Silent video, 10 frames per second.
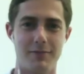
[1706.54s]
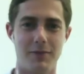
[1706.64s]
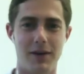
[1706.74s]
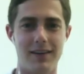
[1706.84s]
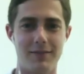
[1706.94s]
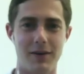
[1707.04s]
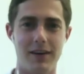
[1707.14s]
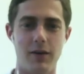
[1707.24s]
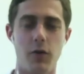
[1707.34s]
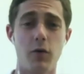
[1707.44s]
Right,
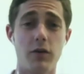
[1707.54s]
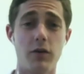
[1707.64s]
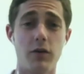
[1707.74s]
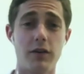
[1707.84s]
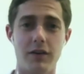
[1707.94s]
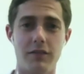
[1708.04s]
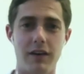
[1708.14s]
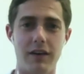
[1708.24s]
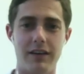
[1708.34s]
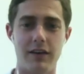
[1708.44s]
or
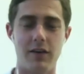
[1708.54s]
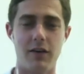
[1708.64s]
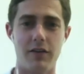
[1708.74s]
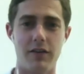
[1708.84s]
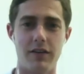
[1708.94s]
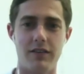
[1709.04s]
invalidate at all